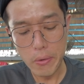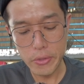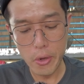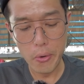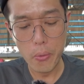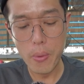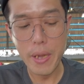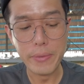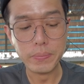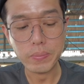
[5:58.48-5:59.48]
No way.
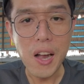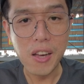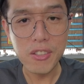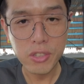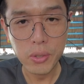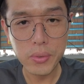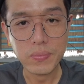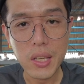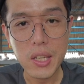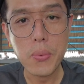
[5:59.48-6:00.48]
I thought
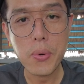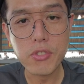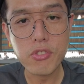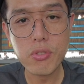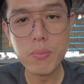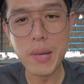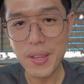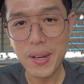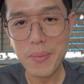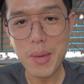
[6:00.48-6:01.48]
it was too much.
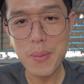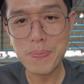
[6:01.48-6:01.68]
Then maybe